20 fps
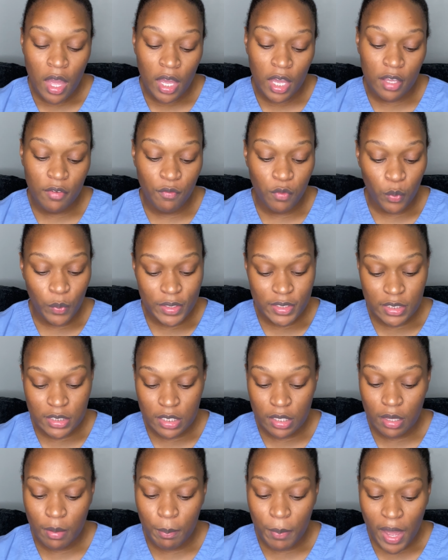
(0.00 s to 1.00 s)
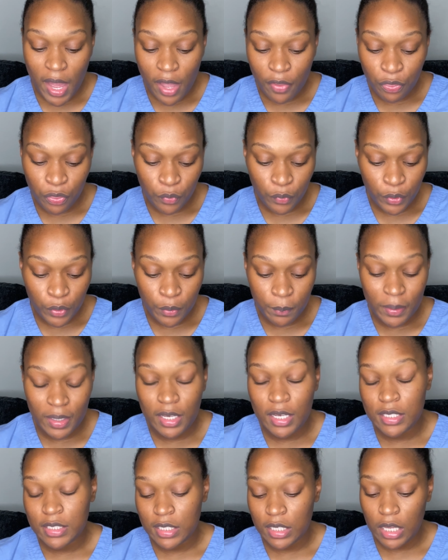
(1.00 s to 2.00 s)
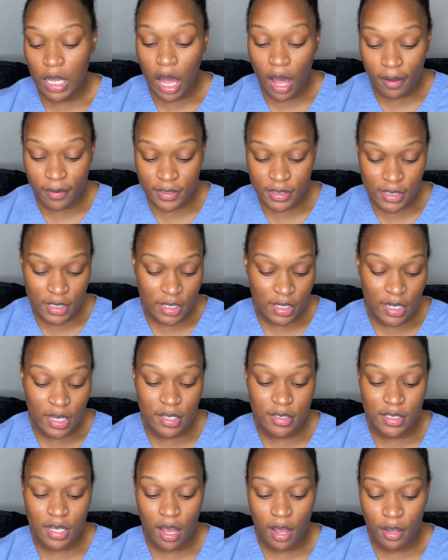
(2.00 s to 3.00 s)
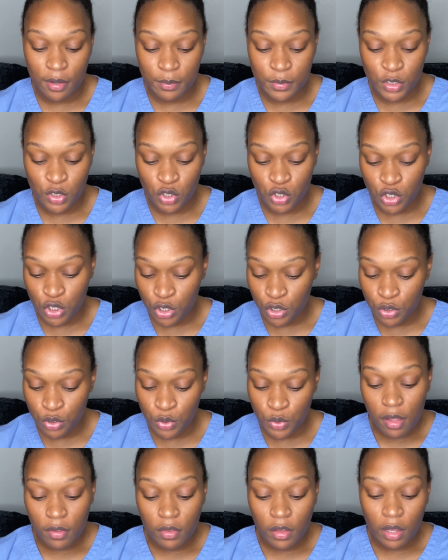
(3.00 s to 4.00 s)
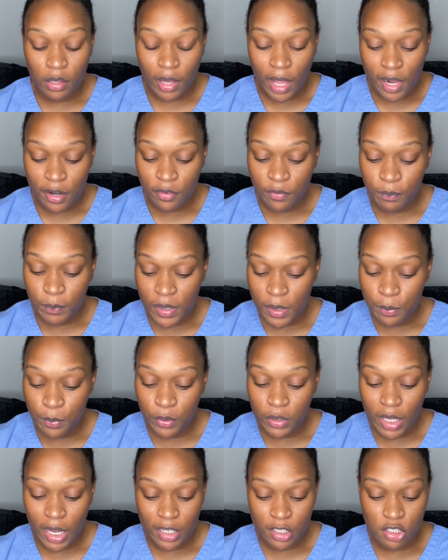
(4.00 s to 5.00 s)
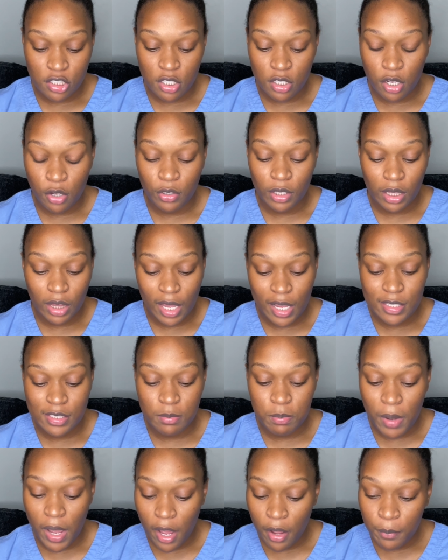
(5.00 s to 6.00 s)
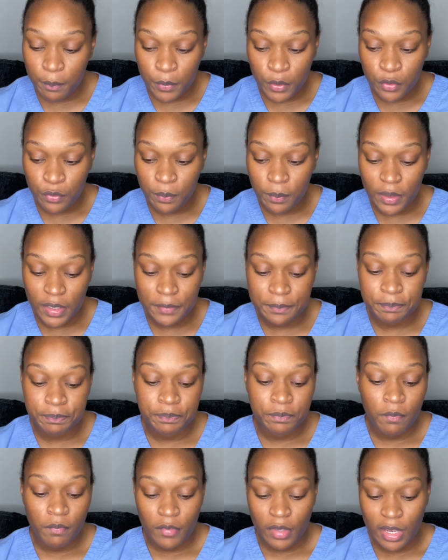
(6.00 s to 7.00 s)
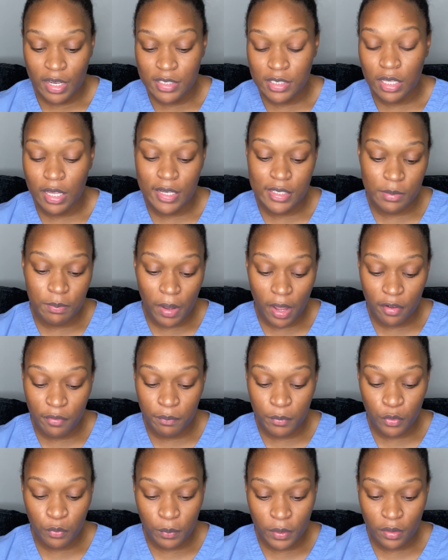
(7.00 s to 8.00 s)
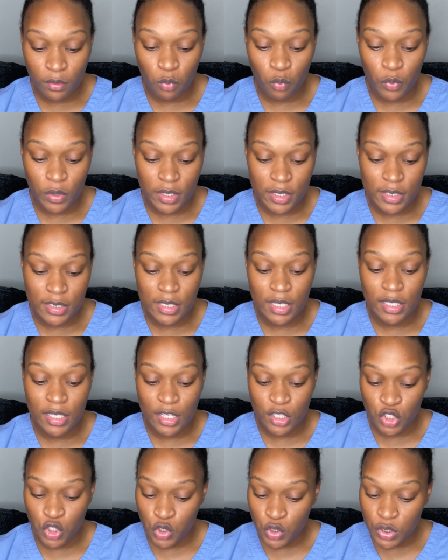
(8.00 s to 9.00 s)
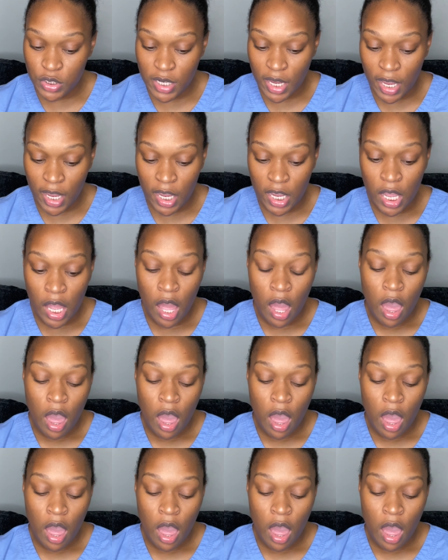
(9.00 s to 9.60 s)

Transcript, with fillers: He voids to the bathroom. He is continent times two. A lot of people like to know the last bowel movement his last bowel movement was yesterday.